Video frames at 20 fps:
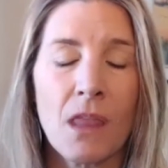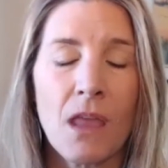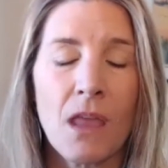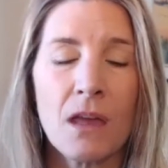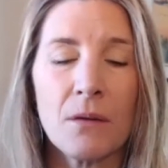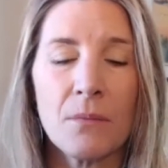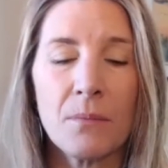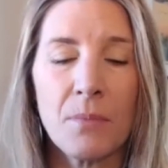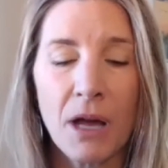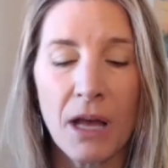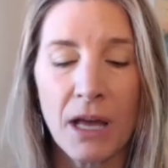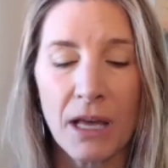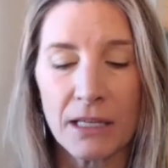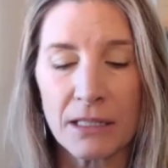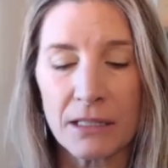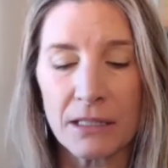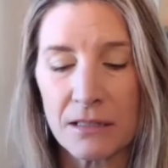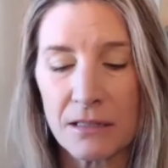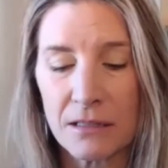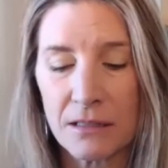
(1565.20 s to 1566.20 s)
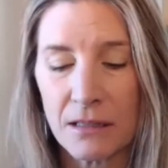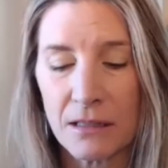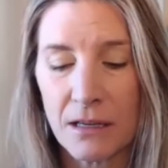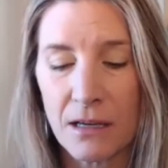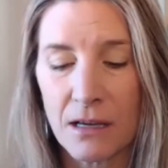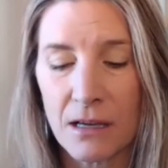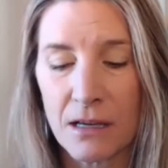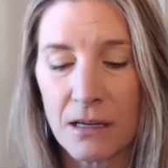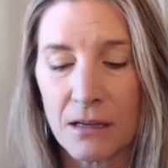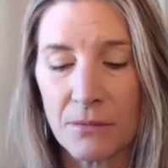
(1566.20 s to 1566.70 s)
But
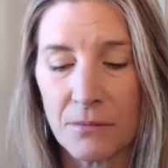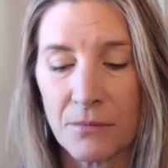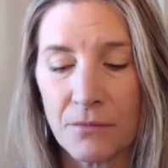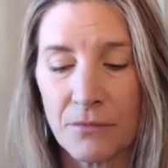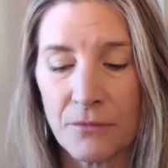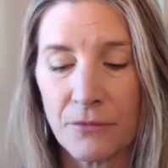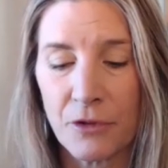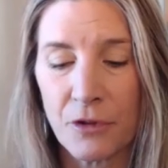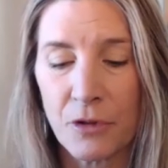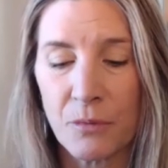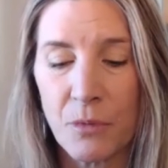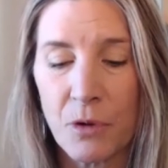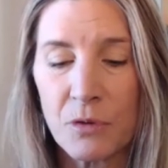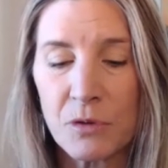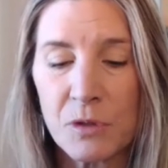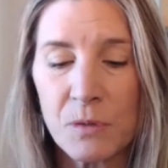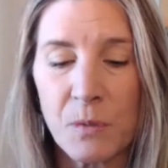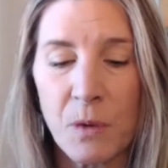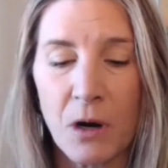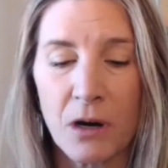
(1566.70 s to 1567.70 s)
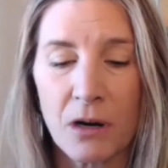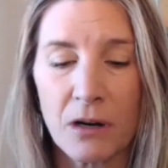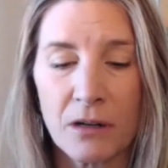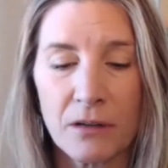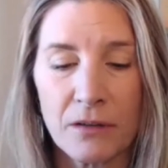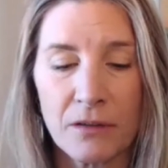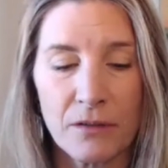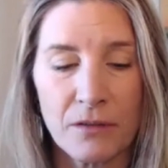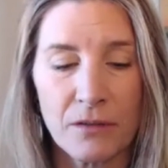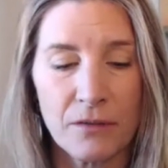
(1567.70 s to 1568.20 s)
for the most
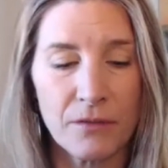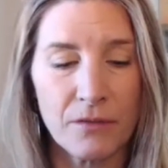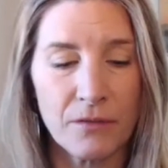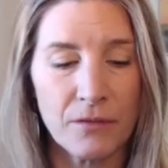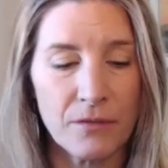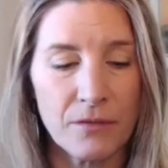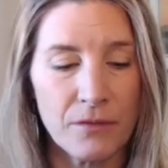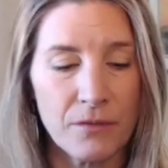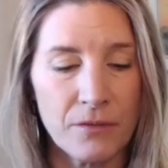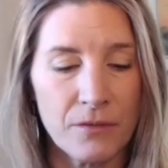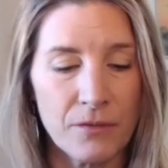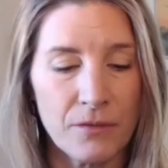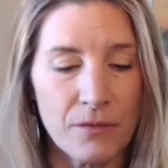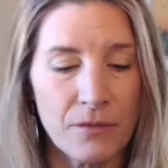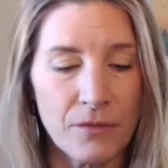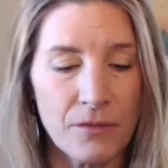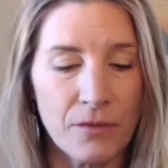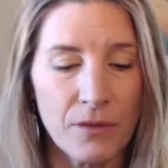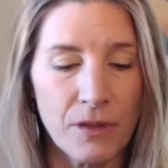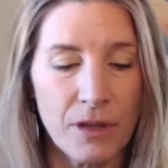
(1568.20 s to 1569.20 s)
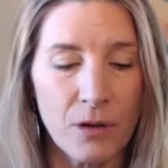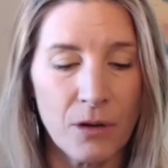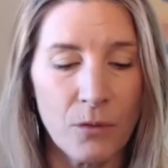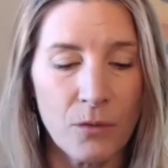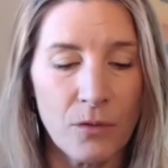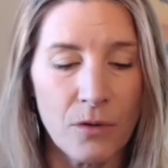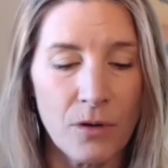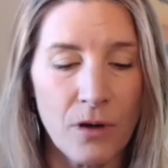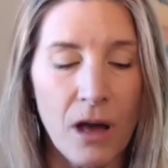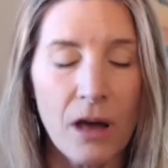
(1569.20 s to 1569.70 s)
part, the
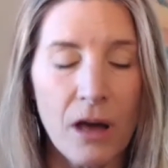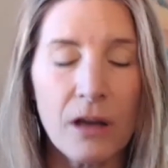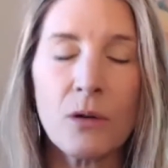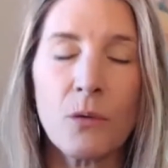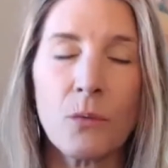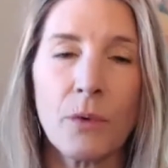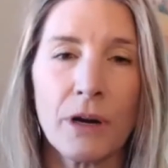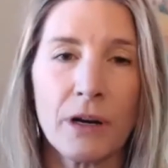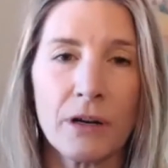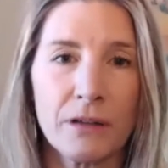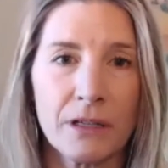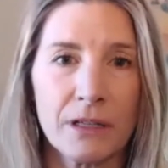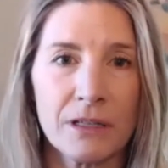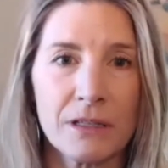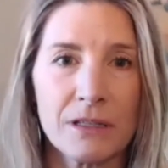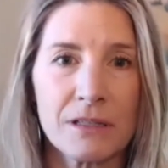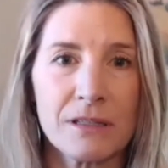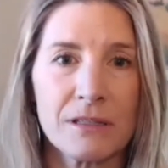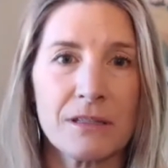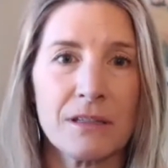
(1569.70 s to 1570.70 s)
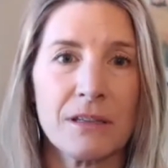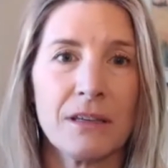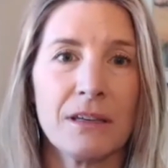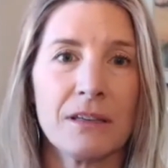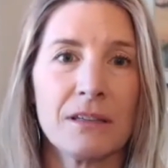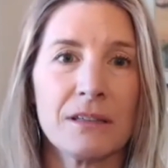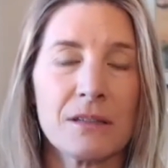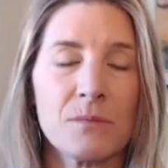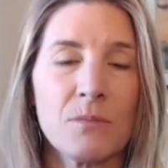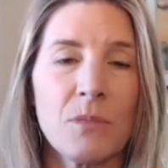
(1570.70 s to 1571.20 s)
unawareness
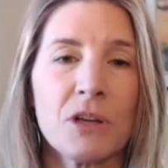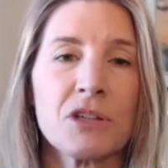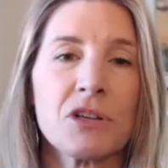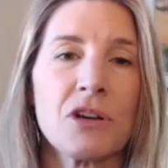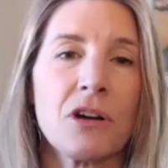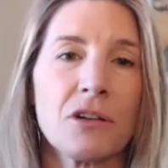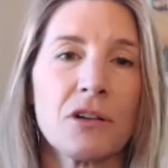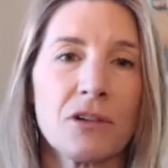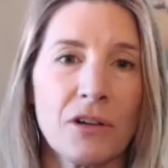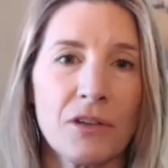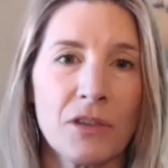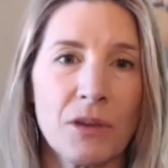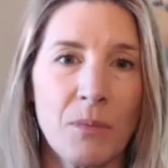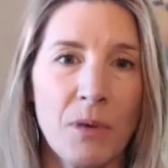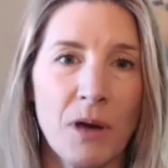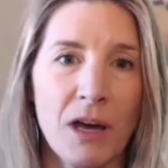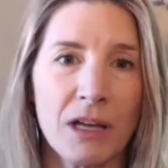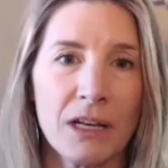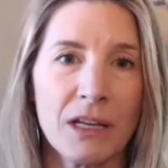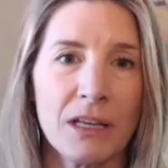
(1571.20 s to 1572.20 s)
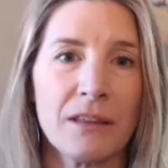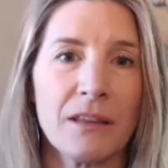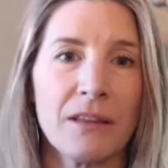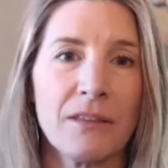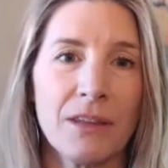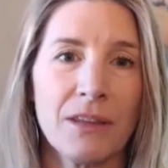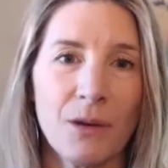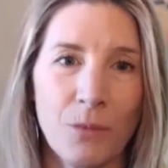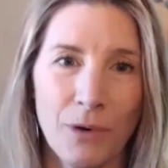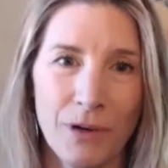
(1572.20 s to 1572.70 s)
is much harder on the body than
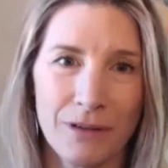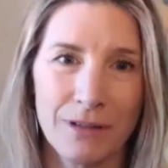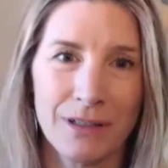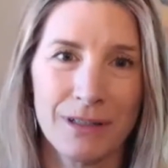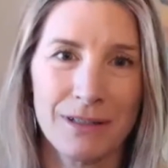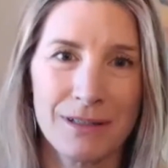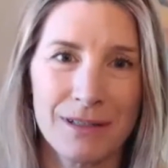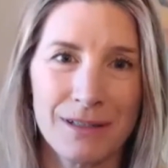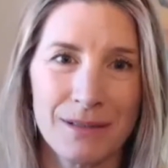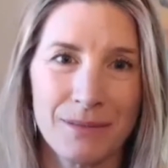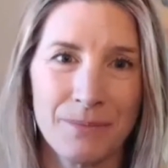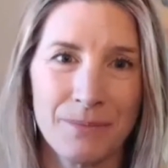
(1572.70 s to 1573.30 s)
the awareness.